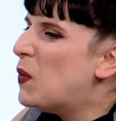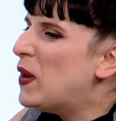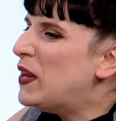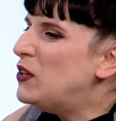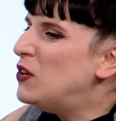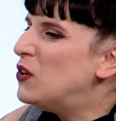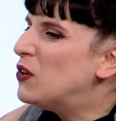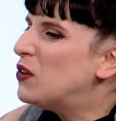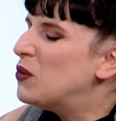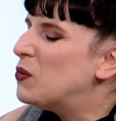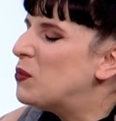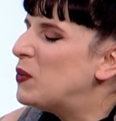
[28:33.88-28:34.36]

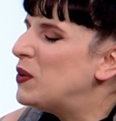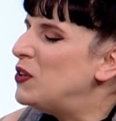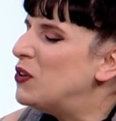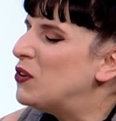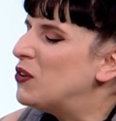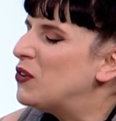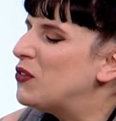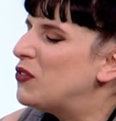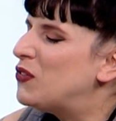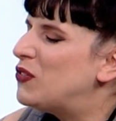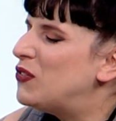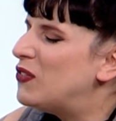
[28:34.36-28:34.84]
you're
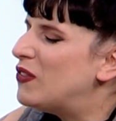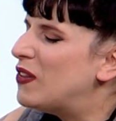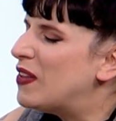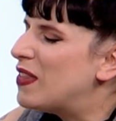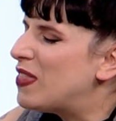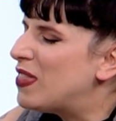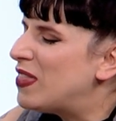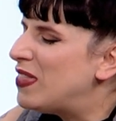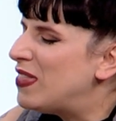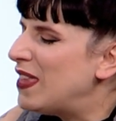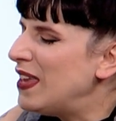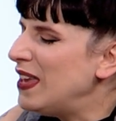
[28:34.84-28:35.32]

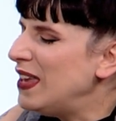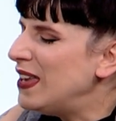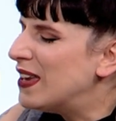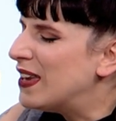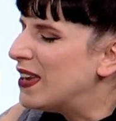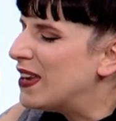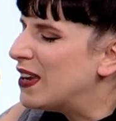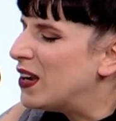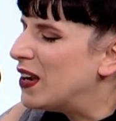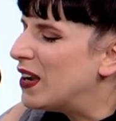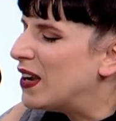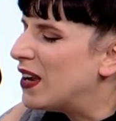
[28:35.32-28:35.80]

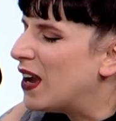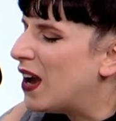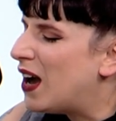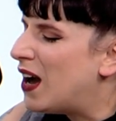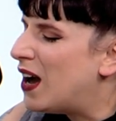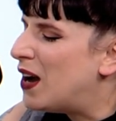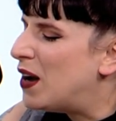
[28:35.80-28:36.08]
thinking